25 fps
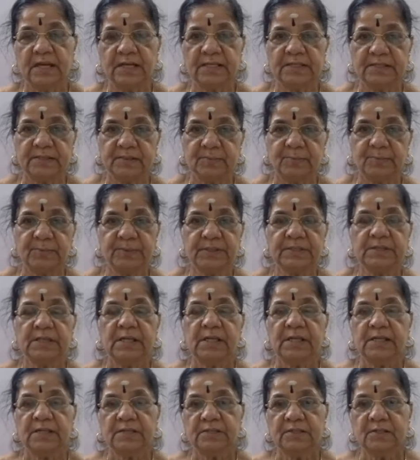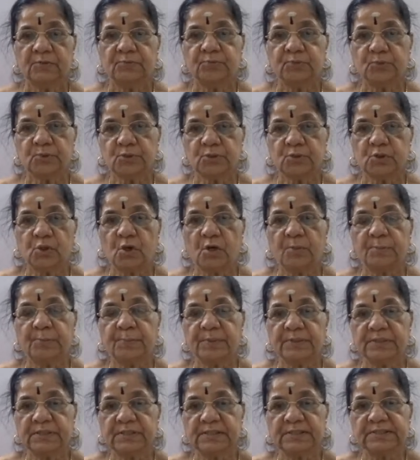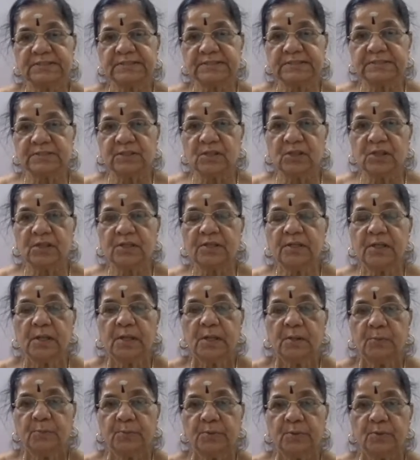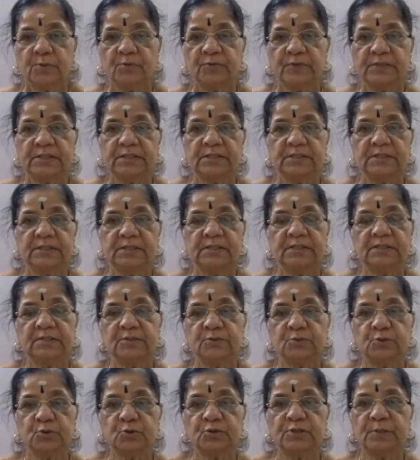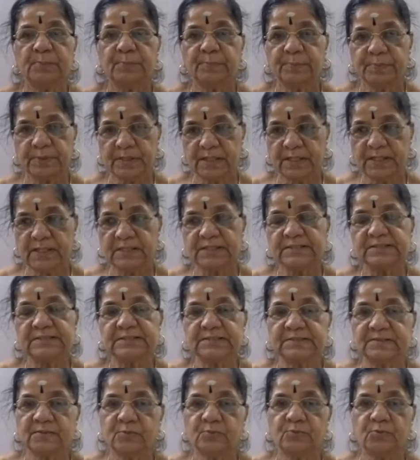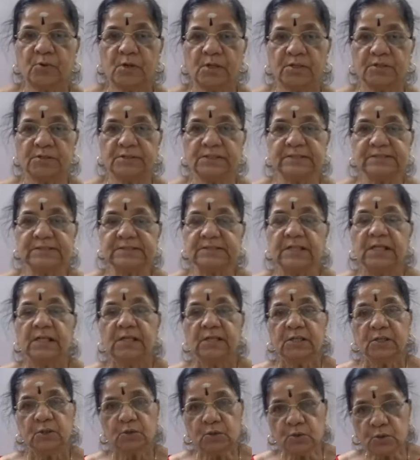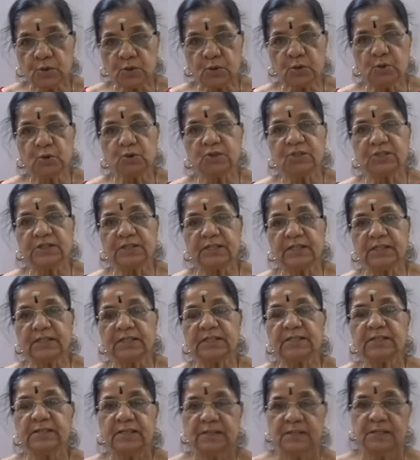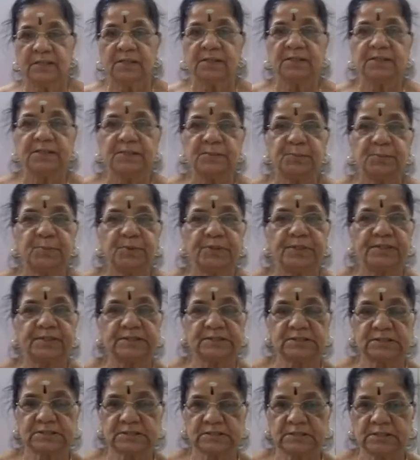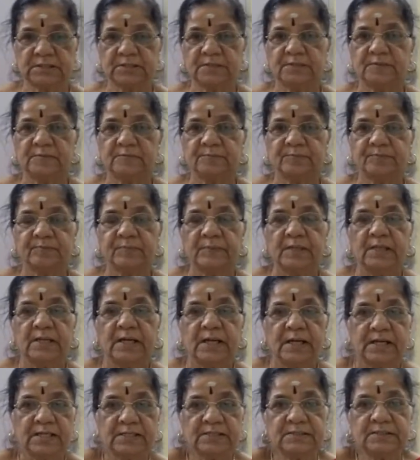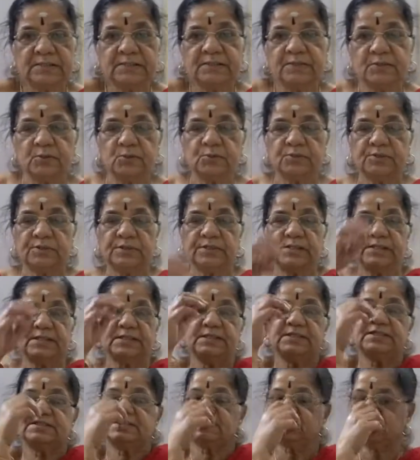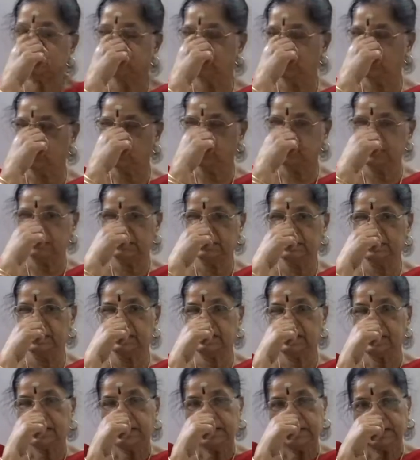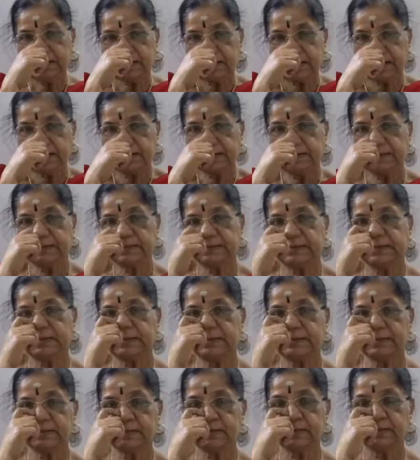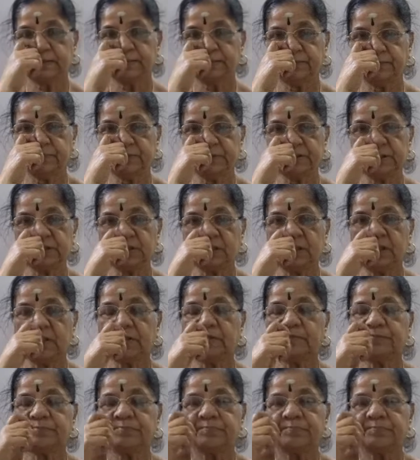I repeat, the food components are provided to the plants for its growth and reproduction. And nutrients are the content which are